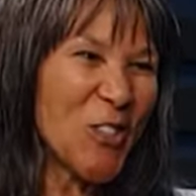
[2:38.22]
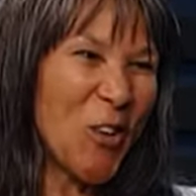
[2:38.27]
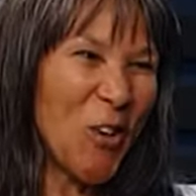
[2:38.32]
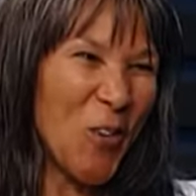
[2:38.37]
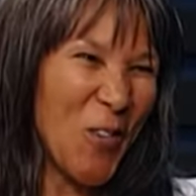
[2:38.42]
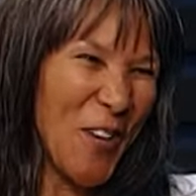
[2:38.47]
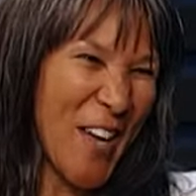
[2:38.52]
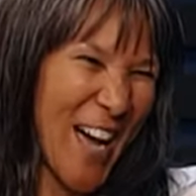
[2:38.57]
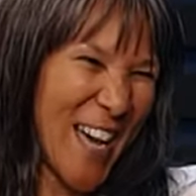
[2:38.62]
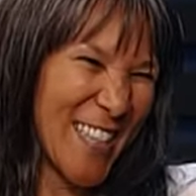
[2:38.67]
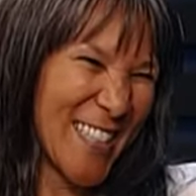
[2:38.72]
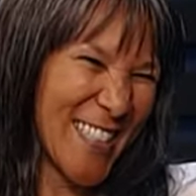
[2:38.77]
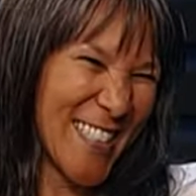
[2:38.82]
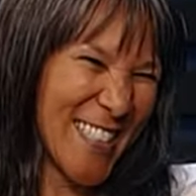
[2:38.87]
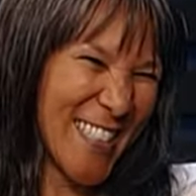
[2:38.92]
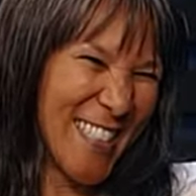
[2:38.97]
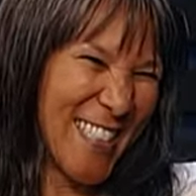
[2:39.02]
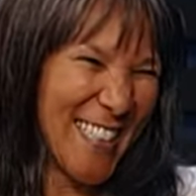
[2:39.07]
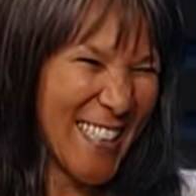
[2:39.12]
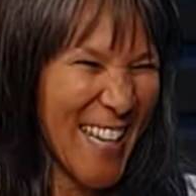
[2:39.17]
So God is
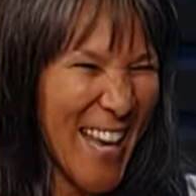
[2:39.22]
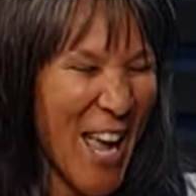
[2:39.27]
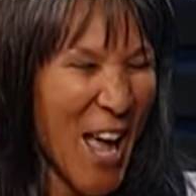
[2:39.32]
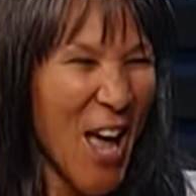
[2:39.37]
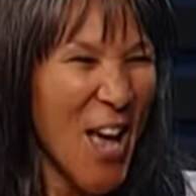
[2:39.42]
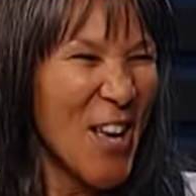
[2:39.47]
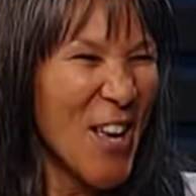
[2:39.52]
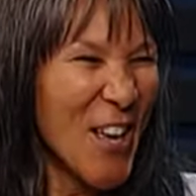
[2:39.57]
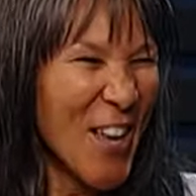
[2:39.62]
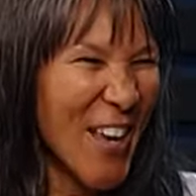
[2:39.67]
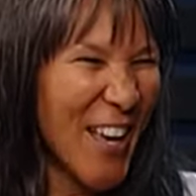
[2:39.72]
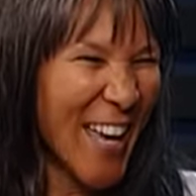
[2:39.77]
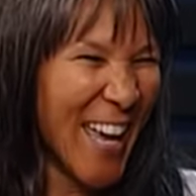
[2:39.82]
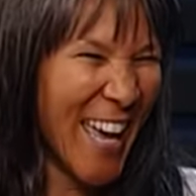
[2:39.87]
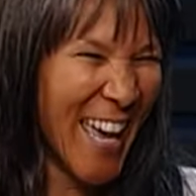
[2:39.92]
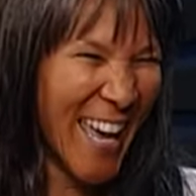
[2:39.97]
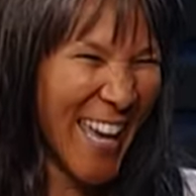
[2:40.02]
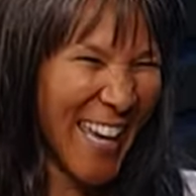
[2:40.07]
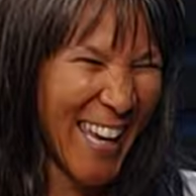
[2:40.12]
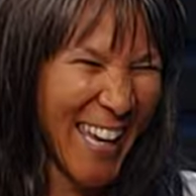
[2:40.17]
good. God is
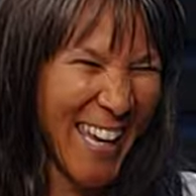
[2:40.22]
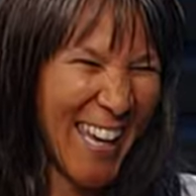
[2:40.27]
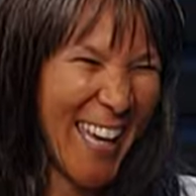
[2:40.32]
good.